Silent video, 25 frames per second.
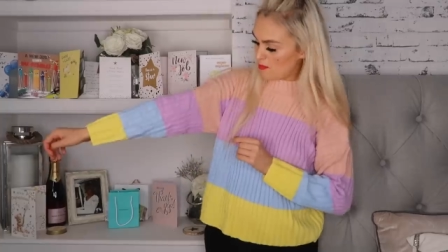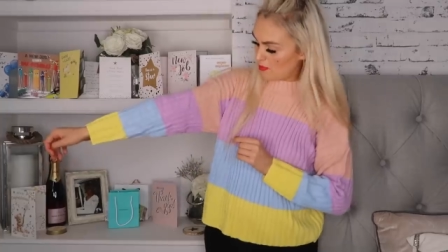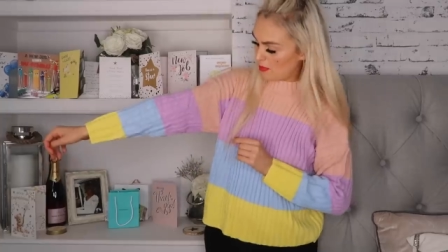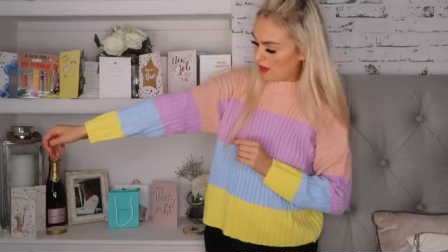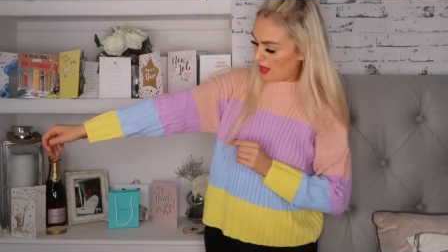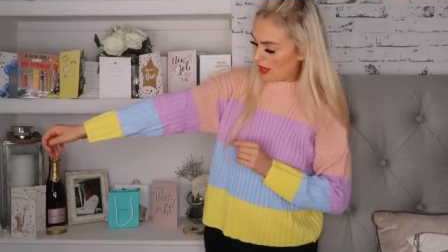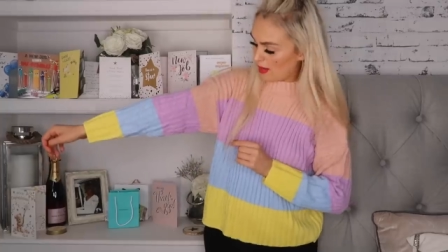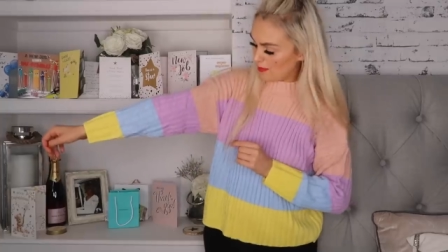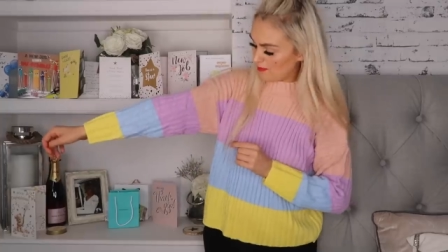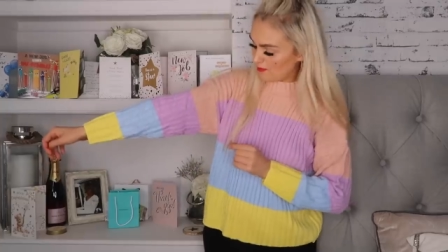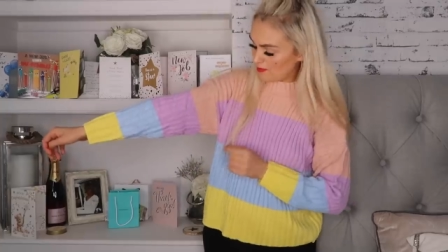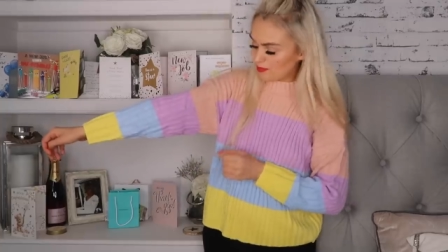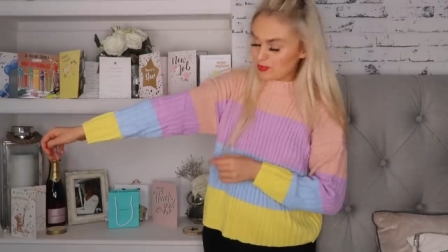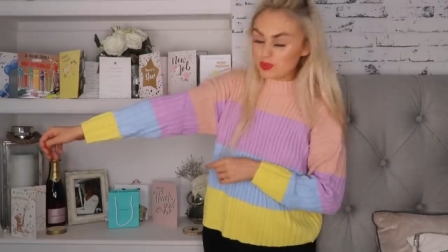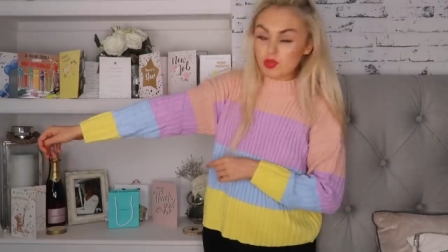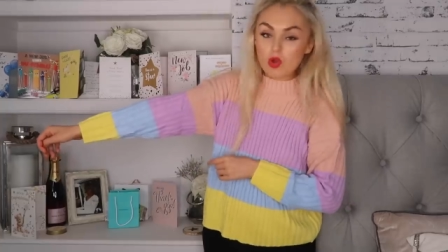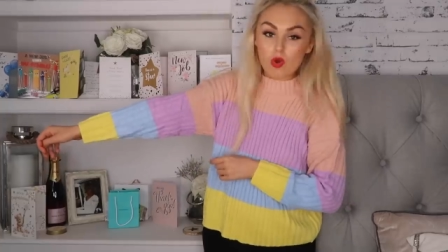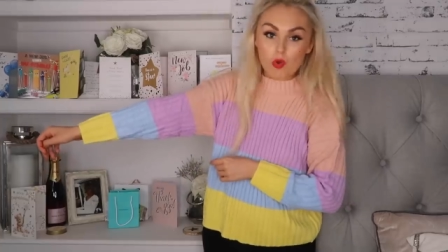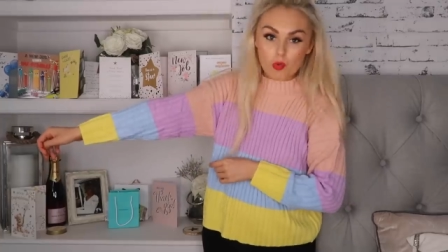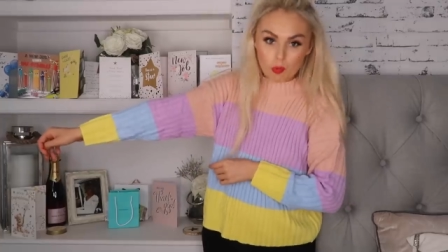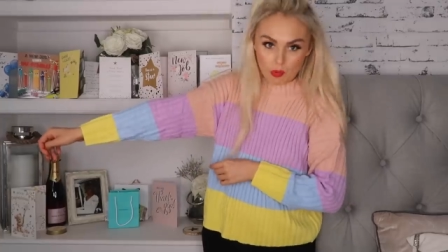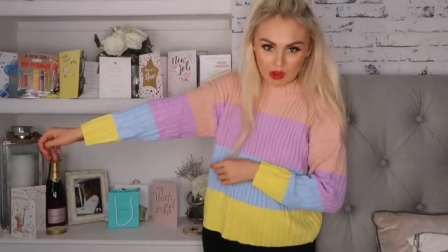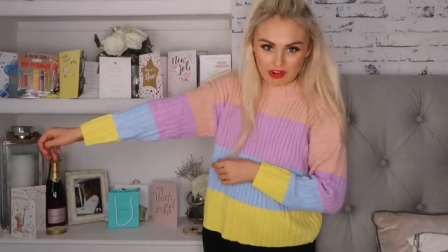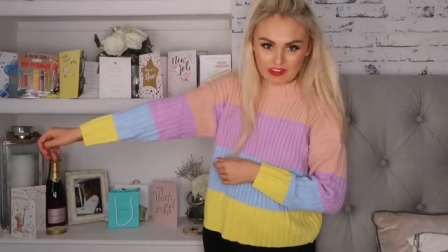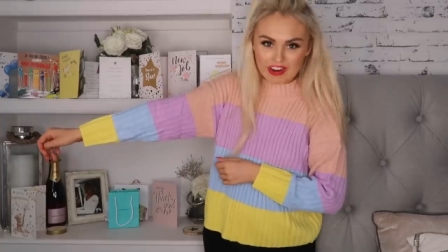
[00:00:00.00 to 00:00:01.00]
But
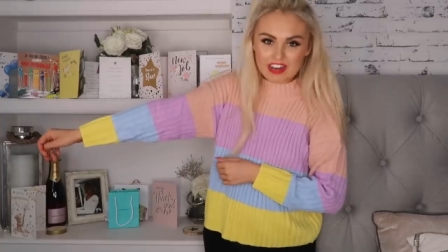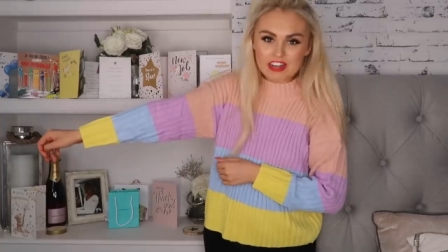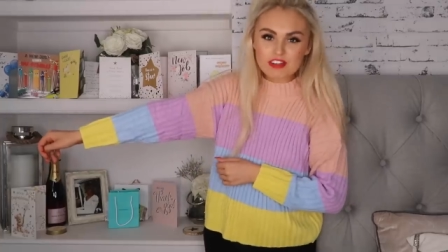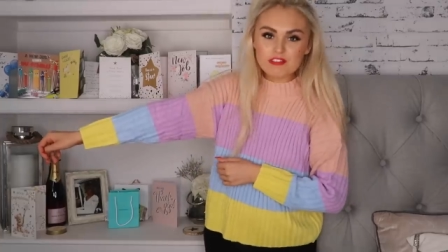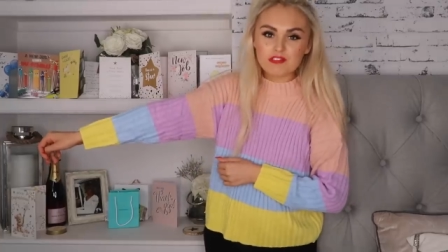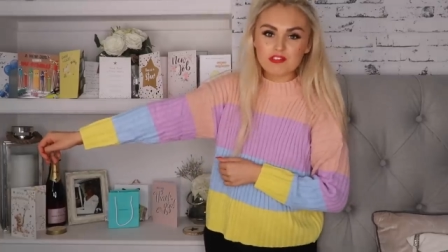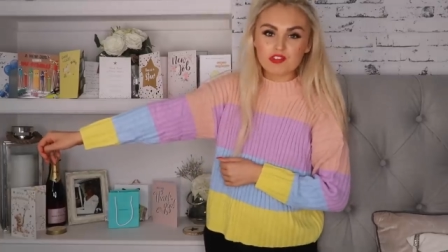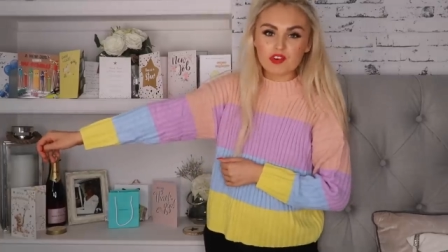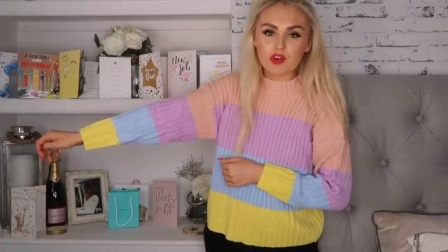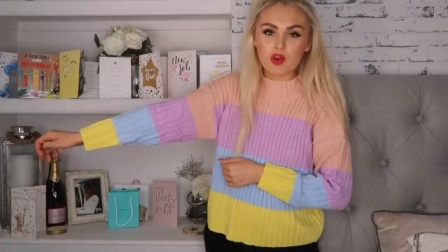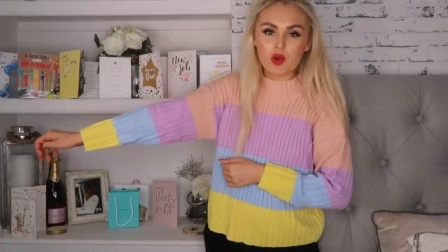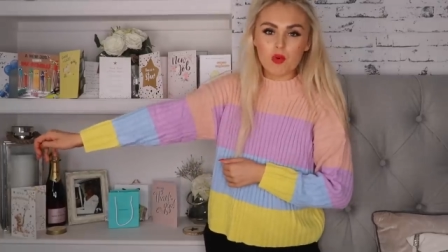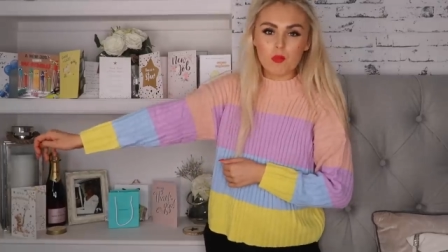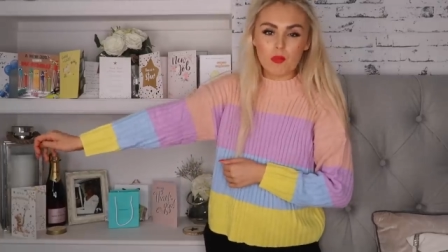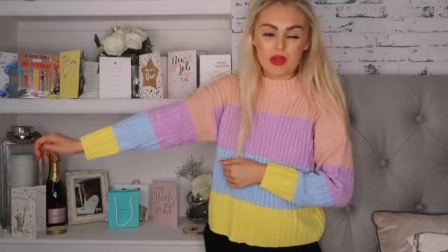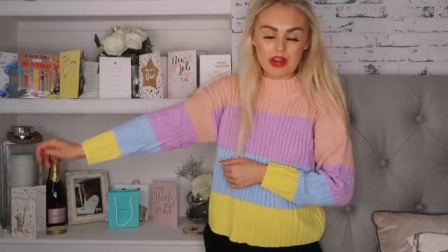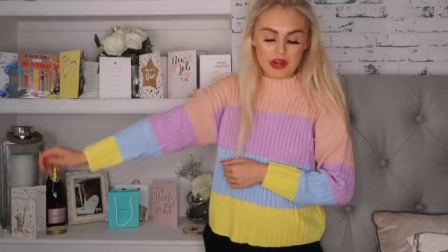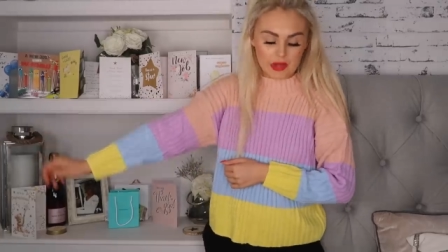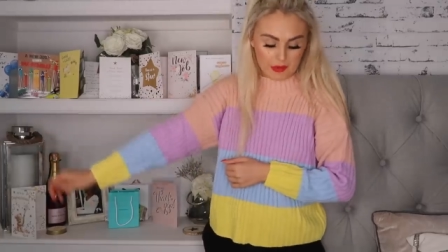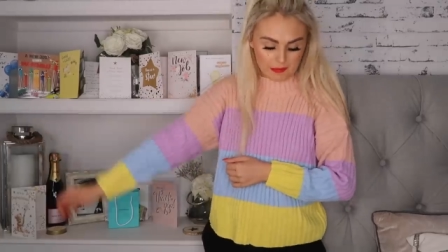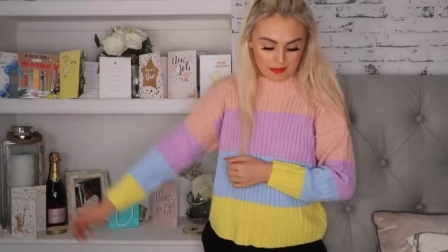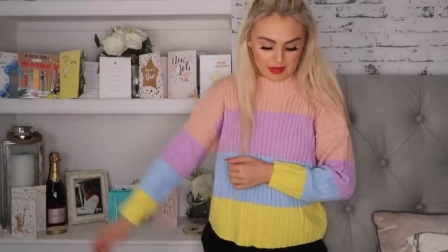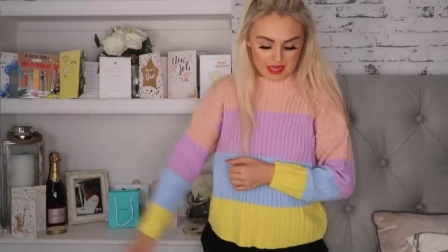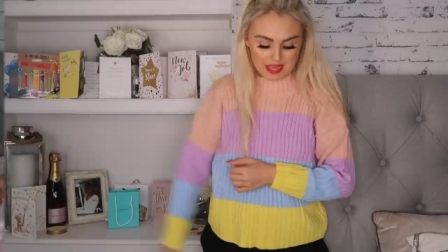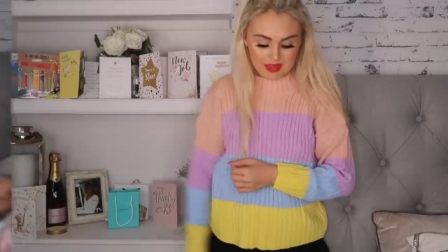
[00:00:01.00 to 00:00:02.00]
we're in for a
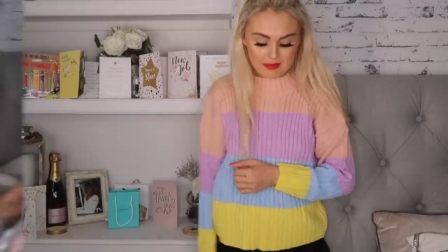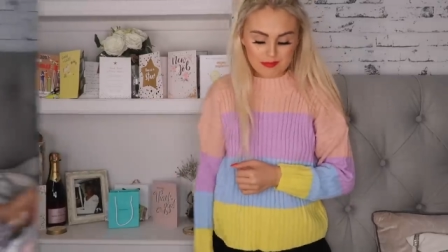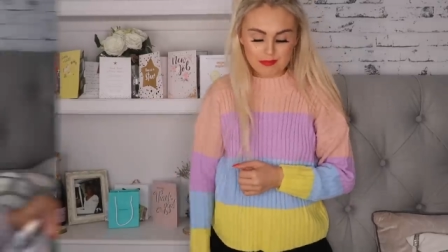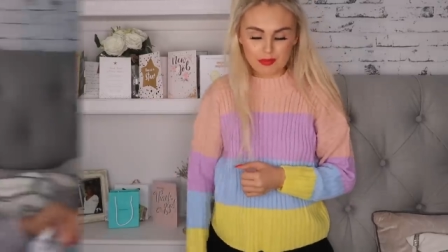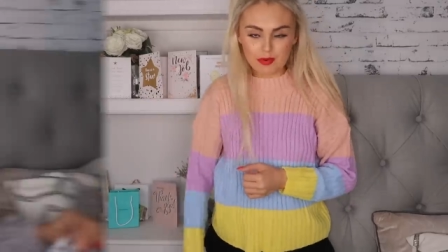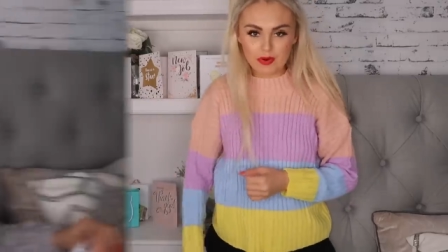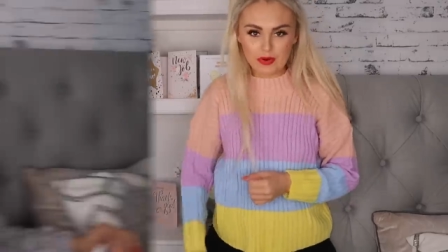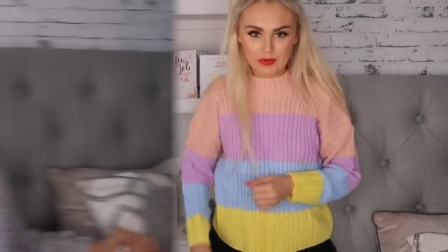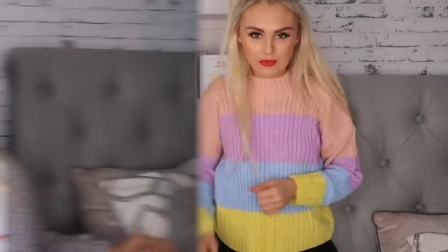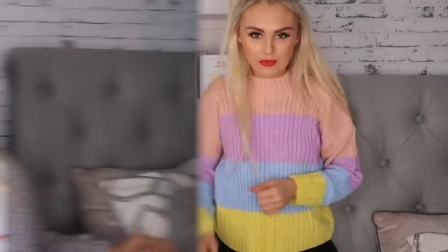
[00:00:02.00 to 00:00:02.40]
winner, people.